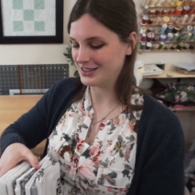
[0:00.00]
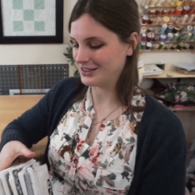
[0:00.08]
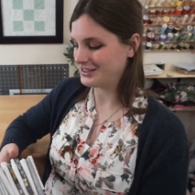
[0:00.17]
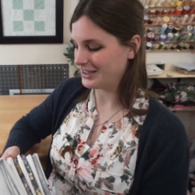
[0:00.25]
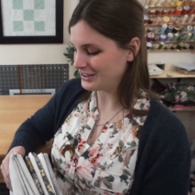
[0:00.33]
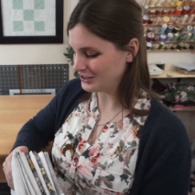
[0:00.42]
So
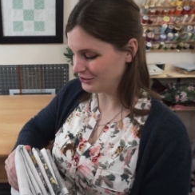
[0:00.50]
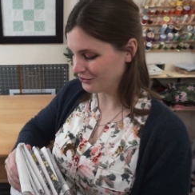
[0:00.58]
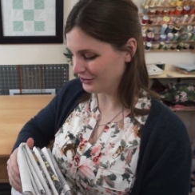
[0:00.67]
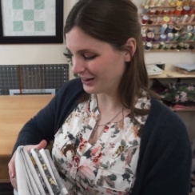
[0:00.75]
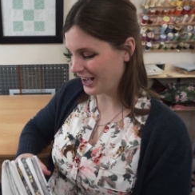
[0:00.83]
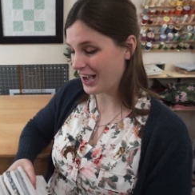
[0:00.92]
stay tuned
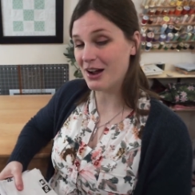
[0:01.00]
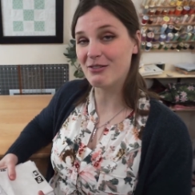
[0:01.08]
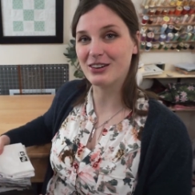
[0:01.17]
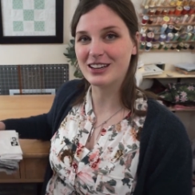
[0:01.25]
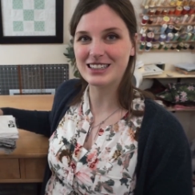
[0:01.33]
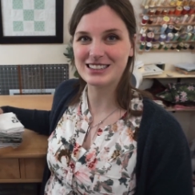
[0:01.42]
for that. I'm
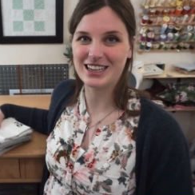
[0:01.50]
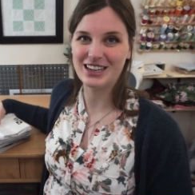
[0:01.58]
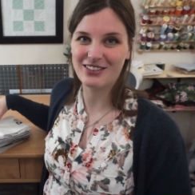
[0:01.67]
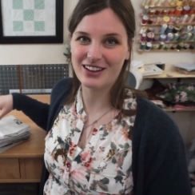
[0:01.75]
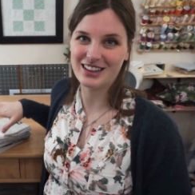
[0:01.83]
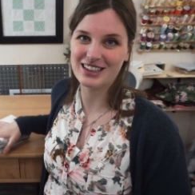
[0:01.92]
really excited
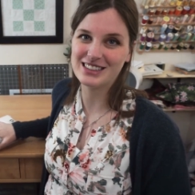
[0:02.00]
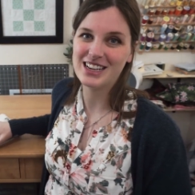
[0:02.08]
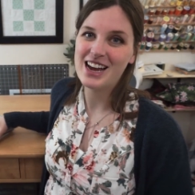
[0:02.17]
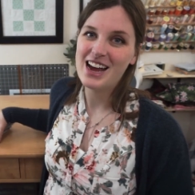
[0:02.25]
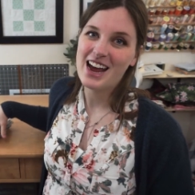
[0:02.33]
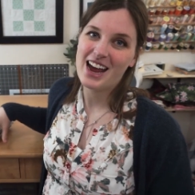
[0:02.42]
about this,
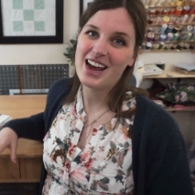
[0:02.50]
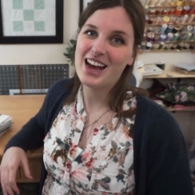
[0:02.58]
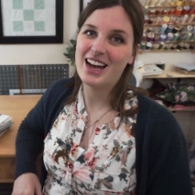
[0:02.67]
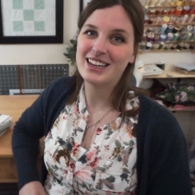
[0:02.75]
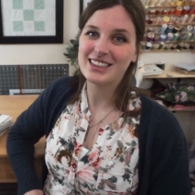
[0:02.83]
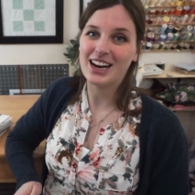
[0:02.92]

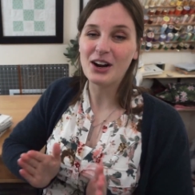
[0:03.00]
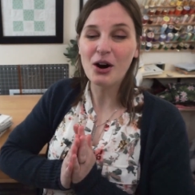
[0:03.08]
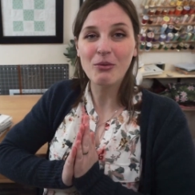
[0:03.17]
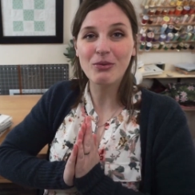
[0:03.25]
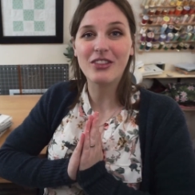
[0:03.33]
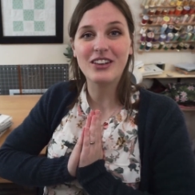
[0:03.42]
and I
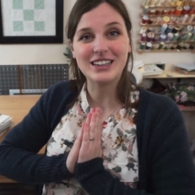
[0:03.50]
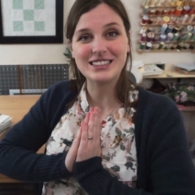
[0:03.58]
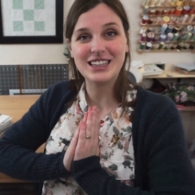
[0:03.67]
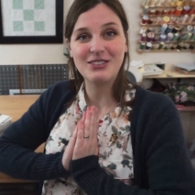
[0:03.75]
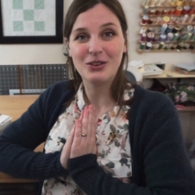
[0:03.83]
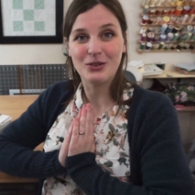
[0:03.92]
hope that the next
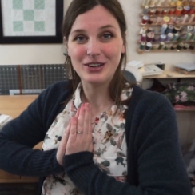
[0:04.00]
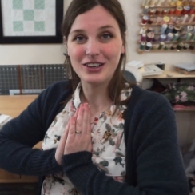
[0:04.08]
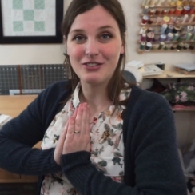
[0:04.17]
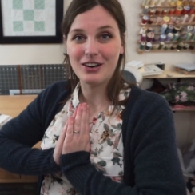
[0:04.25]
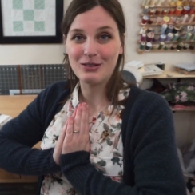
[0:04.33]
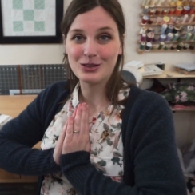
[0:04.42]
time you run to
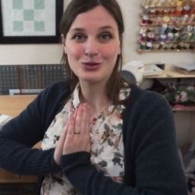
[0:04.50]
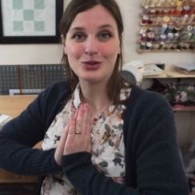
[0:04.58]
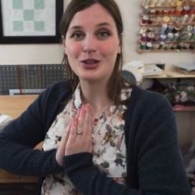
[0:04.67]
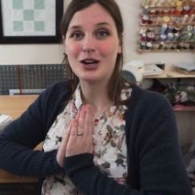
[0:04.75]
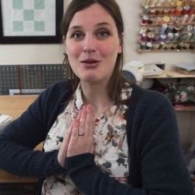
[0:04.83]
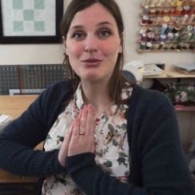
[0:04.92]
the fabric store,
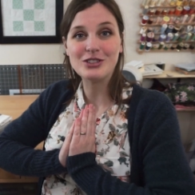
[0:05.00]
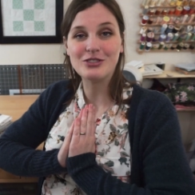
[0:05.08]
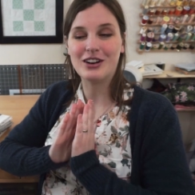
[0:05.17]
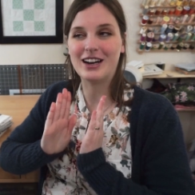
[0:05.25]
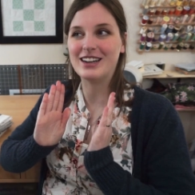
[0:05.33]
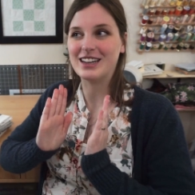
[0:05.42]
you're able to
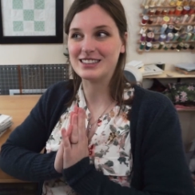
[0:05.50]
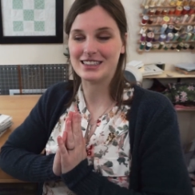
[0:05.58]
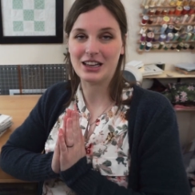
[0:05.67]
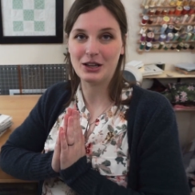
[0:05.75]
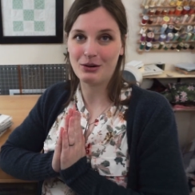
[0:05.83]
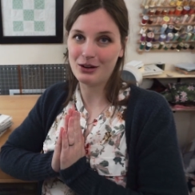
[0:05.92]
find
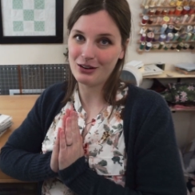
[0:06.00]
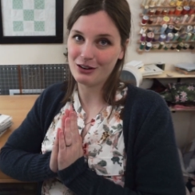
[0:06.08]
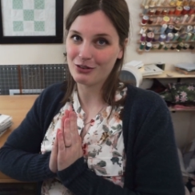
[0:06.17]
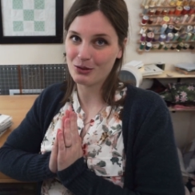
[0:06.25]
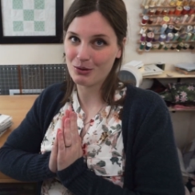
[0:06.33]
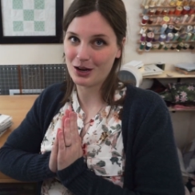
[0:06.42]
exactly what you
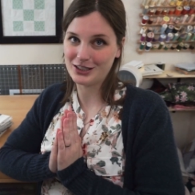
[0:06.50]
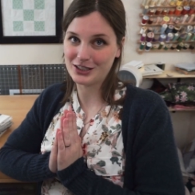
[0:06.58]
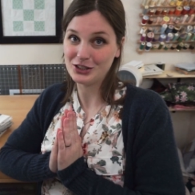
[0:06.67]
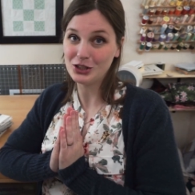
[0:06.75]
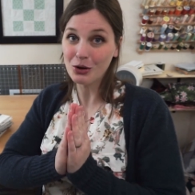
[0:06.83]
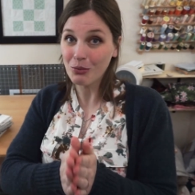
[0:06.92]
need for the
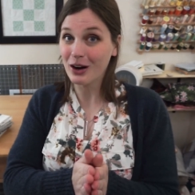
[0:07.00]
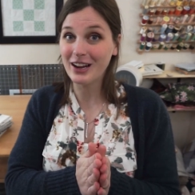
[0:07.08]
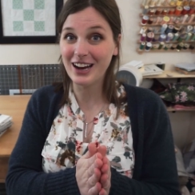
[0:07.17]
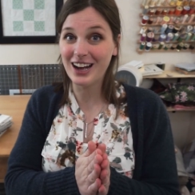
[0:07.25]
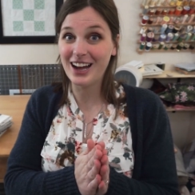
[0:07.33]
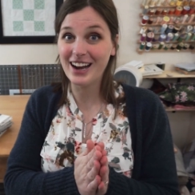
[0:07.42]
project you're
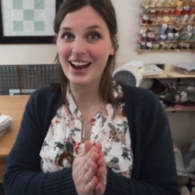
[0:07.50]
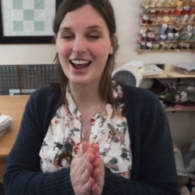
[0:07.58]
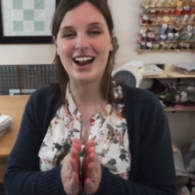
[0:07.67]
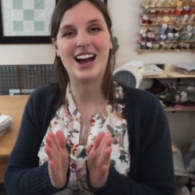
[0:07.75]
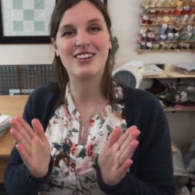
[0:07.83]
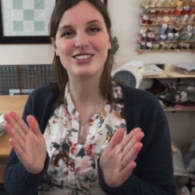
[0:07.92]
working on,
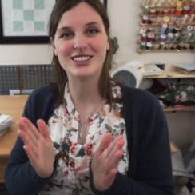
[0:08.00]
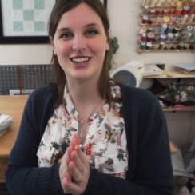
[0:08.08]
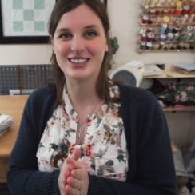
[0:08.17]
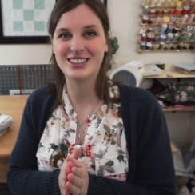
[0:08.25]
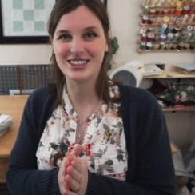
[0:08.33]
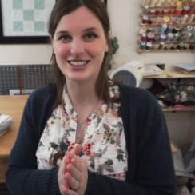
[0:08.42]
and I will
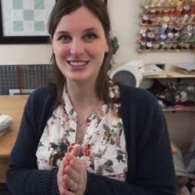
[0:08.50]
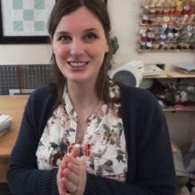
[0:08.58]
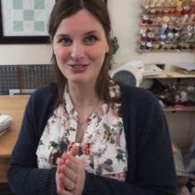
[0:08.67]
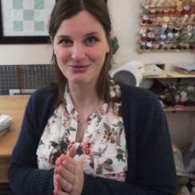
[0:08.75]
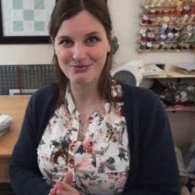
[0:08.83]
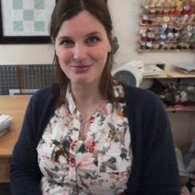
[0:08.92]
talk to you guys
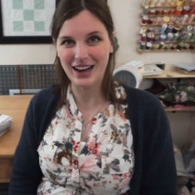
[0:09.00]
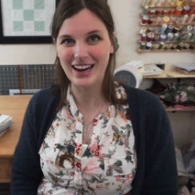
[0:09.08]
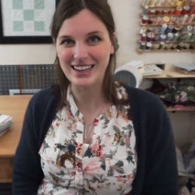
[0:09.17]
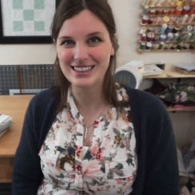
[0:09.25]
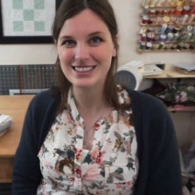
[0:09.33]
soon. Bye.